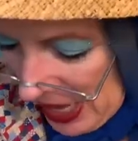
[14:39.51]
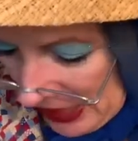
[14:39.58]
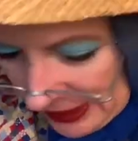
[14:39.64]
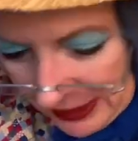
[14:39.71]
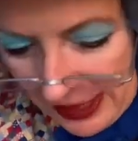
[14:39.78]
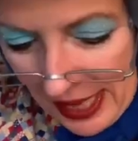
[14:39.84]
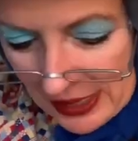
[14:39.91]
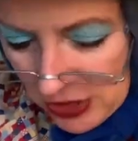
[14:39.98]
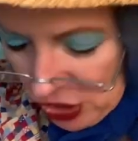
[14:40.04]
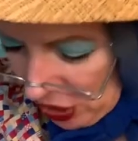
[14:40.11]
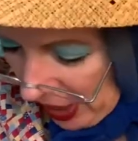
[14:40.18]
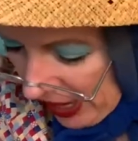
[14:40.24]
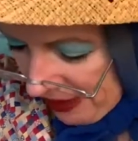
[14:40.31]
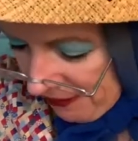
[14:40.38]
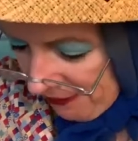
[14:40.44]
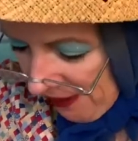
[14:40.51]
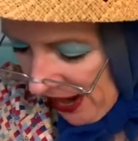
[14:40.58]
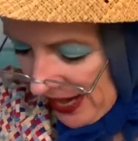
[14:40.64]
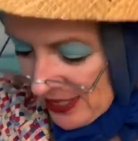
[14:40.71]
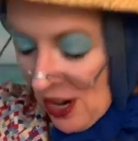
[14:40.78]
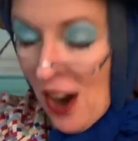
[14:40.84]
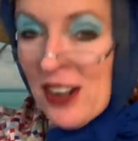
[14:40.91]
Let's try and
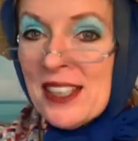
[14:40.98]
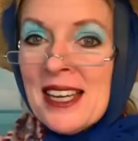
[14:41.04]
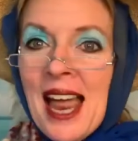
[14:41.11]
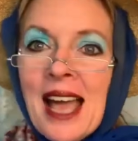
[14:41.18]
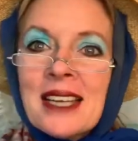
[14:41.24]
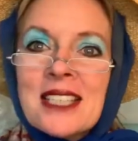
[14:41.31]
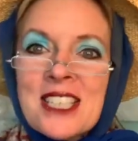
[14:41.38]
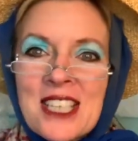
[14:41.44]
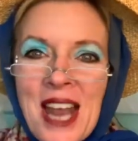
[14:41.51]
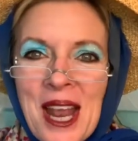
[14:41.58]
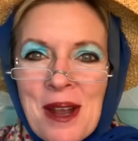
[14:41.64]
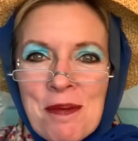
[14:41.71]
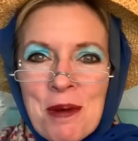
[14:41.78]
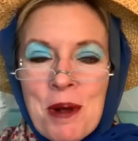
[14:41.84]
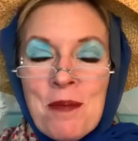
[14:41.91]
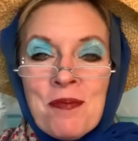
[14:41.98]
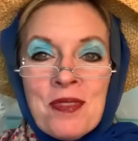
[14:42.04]
find our next shape.